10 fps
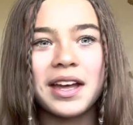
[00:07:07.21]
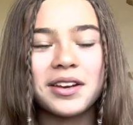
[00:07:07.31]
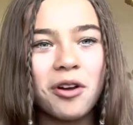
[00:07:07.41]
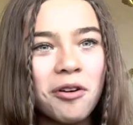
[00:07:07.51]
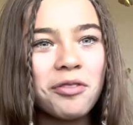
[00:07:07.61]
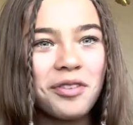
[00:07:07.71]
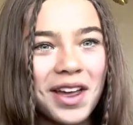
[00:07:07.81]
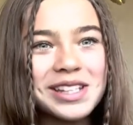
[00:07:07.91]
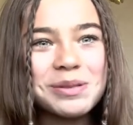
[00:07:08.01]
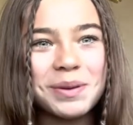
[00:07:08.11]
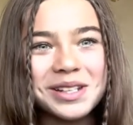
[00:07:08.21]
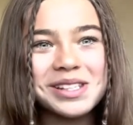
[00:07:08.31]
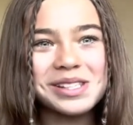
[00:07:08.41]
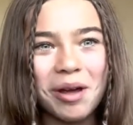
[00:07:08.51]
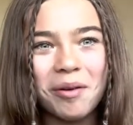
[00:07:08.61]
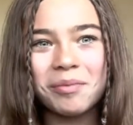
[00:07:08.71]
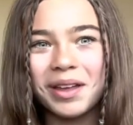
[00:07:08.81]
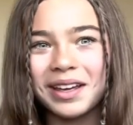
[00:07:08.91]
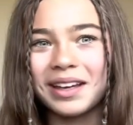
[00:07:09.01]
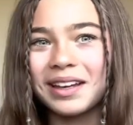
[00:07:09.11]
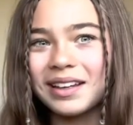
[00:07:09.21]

No offense, but in some like